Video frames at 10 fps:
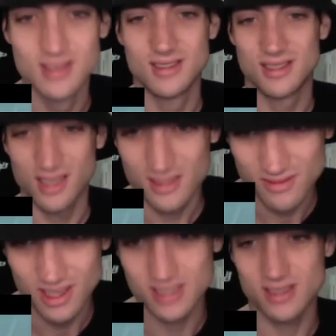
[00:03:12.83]
So that's
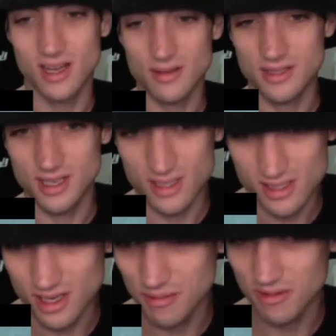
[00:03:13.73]
where I stopped it. I'll
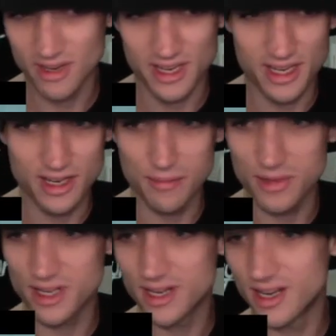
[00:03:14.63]
stop it right here. But